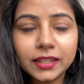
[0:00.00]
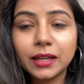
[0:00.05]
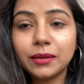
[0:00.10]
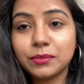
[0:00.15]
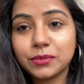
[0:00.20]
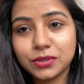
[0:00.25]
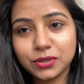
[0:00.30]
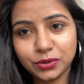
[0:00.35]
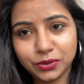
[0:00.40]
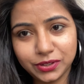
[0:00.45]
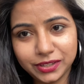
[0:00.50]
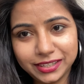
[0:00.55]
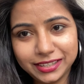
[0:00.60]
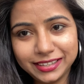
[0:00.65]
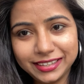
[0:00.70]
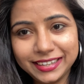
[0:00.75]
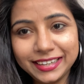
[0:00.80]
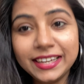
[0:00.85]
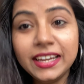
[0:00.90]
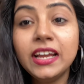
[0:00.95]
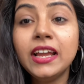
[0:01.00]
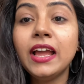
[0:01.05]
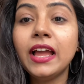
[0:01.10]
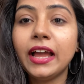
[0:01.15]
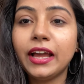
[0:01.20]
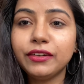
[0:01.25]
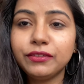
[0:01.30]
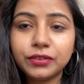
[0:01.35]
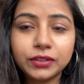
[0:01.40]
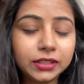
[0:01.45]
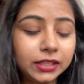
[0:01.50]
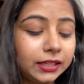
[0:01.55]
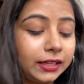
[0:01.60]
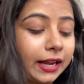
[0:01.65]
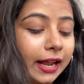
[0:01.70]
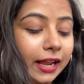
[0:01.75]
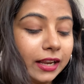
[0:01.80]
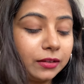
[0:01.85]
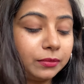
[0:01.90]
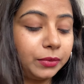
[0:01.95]
sorry, and for that
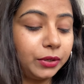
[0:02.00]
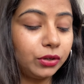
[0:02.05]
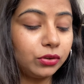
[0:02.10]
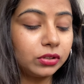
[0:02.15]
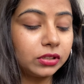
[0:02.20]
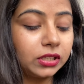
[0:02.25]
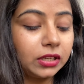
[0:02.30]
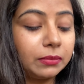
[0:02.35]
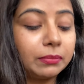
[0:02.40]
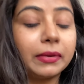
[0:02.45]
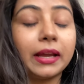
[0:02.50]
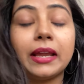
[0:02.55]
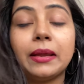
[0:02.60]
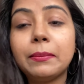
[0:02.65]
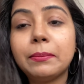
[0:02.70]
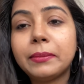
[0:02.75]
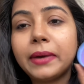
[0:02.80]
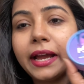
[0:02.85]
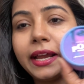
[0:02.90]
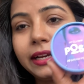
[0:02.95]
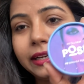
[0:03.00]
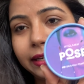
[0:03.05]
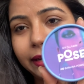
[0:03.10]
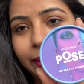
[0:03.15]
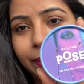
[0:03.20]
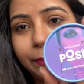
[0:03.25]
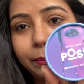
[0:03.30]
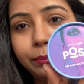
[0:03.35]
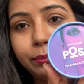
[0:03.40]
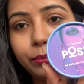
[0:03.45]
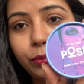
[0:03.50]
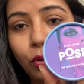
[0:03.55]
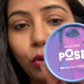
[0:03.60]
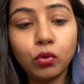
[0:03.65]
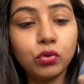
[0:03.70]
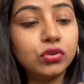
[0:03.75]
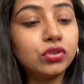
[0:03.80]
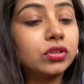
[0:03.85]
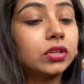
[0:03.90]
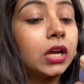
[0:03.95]
I'll be using my Glam
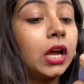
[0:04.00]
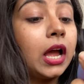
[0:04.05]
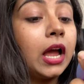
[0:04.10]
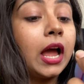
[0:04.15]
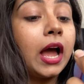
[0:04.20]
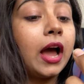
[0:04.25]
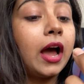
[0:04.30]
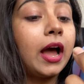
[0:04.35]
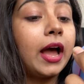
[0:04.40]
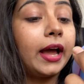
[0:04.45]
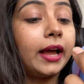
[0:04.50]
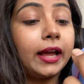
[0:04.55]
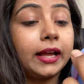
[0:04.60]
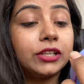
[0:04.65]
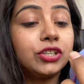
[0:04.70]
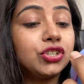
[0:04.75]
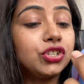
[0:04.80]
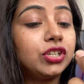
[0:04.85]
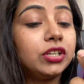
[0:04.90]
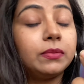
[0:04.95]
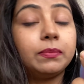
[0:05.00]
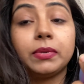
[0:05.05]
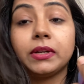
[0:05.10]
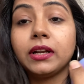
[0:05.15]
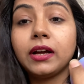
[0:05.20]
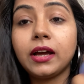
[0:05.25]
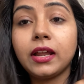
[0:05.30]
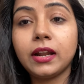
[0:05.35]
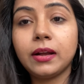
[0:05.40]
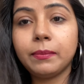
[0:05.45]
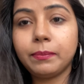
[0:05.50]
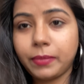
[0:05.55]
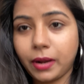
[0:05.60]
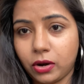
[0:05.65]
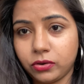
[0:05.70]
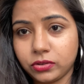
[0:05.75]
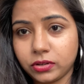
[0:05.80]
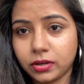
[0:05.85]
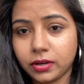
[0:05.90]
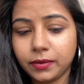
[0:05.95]
Pose HD banana
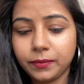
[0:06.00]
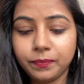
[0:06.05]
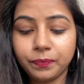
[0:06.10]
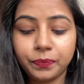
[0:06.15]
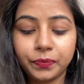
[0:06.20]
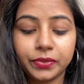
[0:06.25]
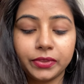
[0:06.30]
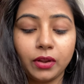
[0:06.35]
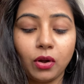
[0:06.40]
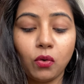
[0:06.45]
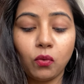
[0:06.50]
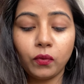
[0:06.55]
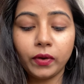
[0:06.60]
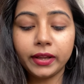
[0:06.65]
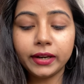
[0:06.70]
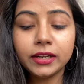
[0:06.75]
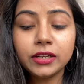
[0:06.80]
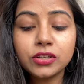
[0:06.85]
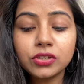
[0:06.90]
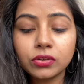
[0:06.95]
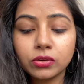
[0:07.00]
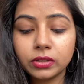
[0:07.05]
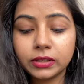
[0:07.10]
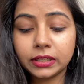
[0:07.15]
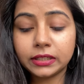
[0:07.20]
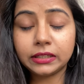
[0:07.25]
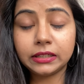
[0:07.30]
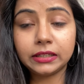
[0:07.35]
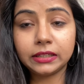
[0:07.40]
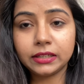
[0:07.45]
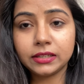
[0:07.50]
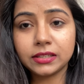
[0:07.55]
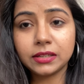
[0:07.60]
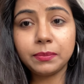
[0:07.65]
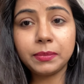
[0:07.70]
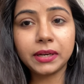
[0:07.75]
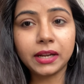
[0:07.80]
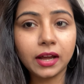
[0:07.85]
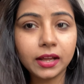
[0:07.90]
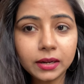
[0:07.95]
powder. Now when I saw that it is a
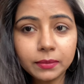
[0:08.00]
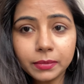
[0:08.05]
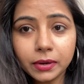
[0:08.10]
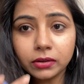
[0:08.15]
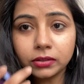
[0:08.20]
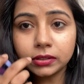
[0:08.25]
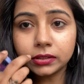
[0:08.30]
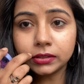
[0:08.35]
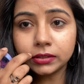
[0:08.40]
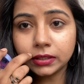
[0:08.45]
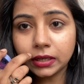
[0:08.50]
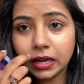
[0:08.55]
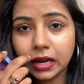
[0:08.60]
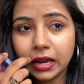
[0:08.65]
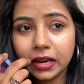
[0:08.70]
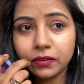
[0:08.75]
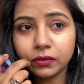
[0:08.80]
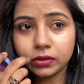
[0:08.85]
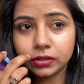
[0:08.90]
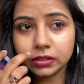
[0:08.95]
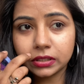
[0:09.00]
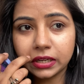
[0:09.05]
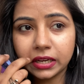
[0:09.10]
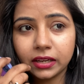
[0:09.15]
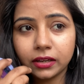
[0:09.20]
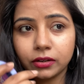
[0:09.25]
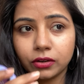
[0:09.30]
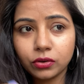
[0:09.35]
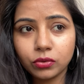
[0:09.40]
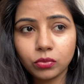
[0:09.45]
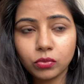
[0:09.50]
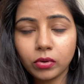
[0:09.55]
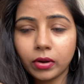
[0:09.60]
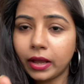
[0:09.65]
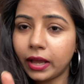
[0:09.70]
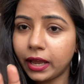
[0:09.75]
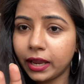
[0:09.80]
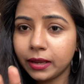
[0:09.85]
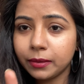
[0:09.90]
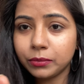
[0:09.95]
banana powder, I was like, no,
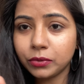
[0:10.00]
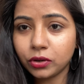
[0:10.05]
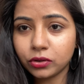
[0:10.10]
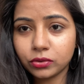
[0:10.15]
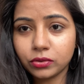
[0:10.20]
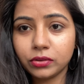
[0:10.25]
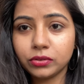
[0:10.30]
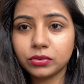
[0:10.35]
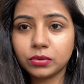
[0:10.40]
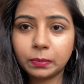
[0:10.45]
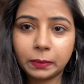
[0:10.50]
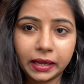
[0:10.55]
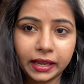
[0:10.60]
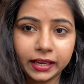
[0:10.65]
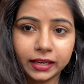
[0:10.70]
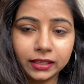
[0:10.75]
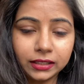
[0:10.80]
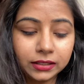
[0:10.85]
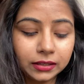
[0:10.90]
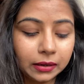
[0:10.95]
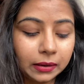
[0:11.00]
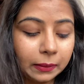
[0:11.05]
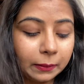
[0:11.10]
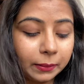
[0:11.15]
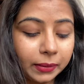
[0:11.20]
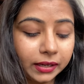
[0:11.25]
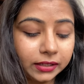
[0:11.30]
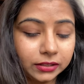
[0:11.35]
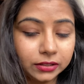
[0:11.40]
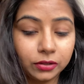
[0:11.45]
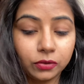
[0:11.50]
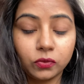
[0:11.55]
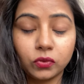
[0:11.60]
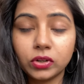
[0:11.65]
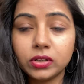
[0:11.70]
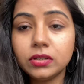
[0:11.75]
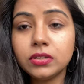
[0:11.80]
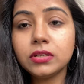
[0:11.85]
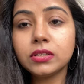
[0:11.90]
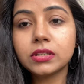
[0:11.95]
I am not going to buy it. But
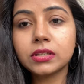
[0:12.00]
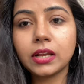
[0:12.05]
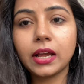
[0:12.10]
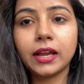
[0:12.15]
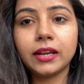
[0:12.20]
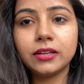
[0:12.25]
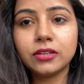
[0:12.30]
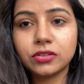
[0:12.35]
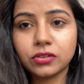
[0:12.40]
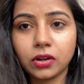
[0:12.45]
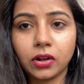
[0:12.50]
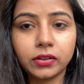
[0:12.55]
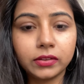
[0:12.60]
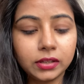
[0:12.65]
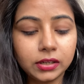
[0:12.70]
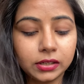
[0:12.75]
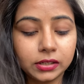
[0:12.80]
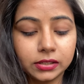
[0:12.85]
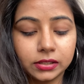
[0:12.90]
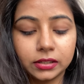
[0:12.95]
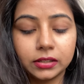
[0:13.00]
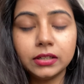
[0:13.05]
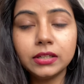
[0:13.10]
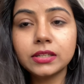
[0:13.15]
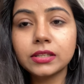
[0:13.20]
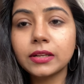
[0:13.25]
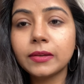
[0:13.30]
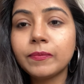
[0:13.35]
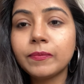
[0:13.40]
once I saw the results,